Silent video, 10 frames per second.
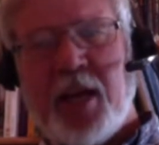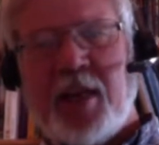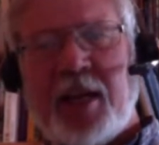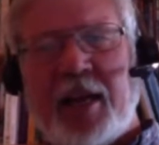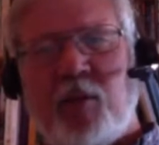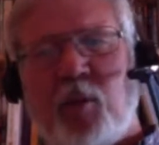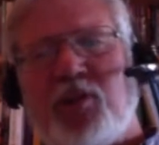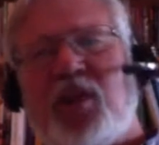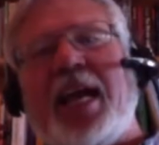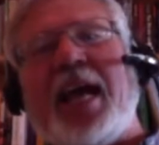In right. other
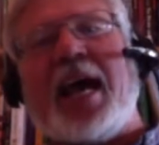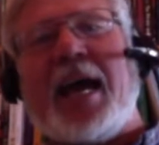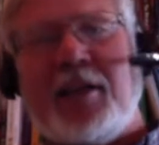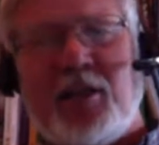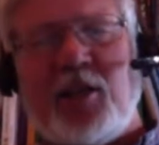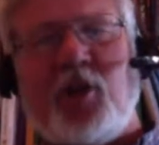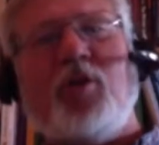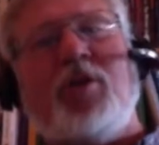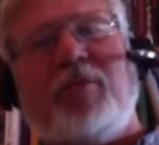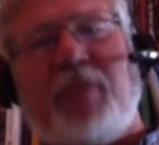words, they had to
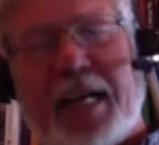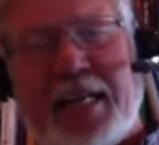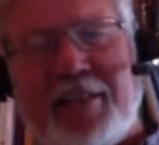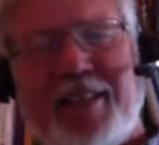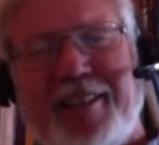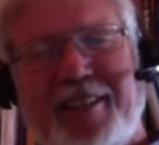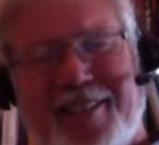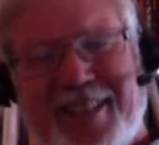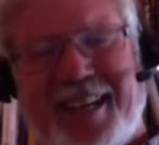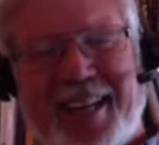use the facts that the
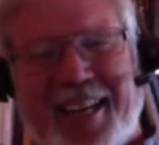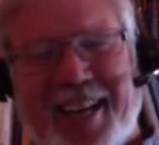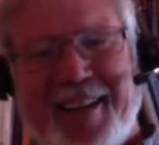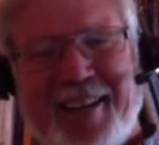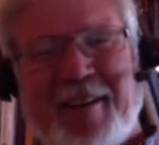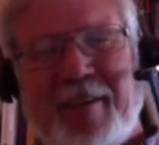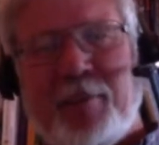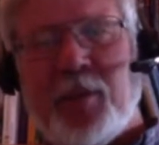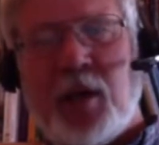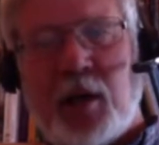CIA
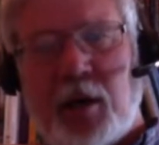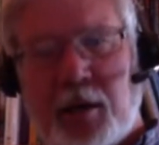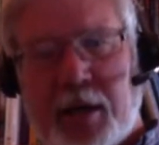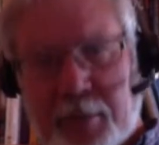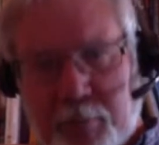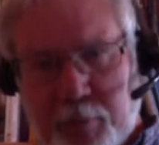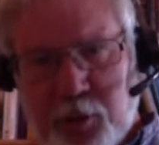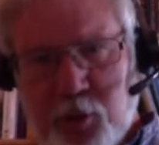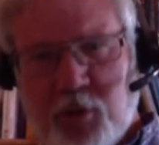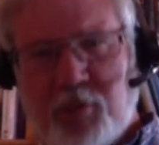uh, had
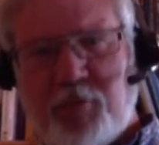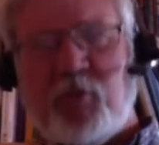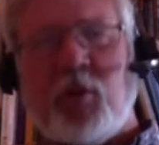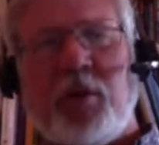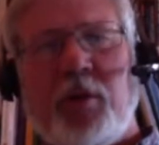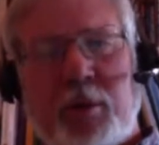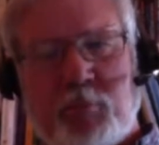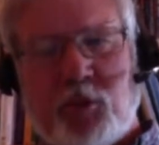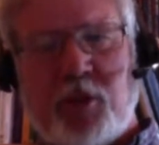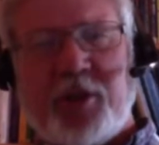produced for them.
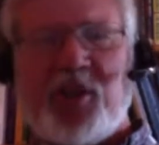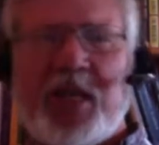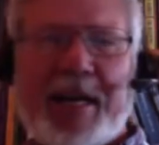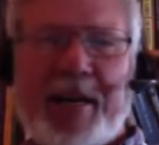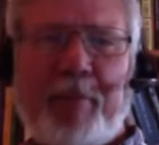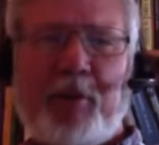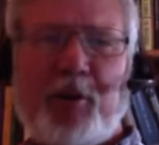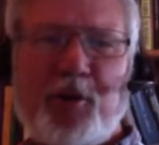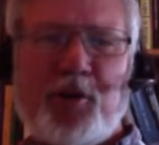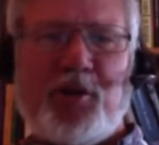So the CIA
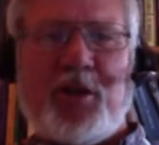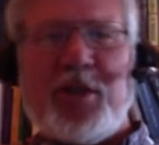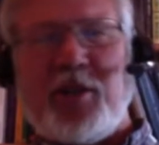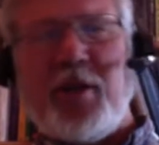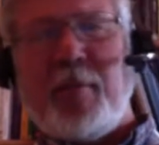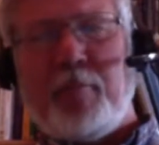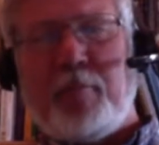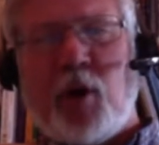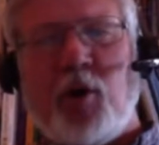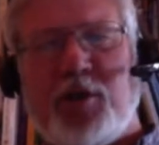produces this
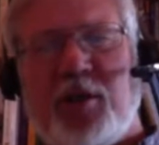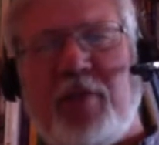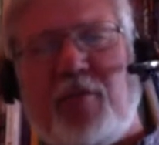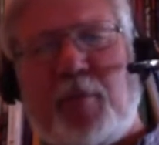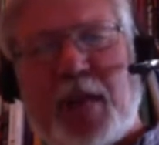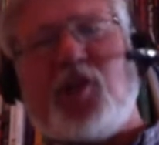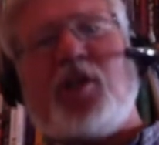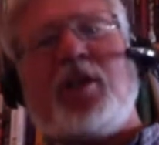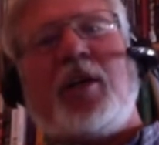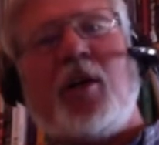bogus
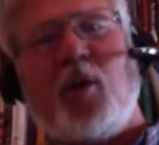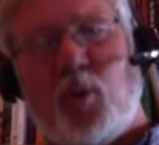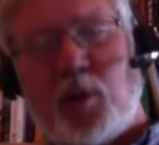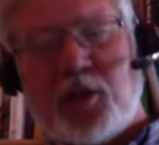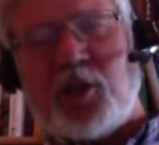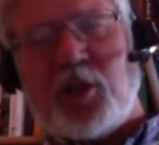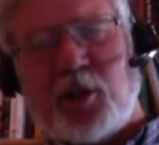information, which you know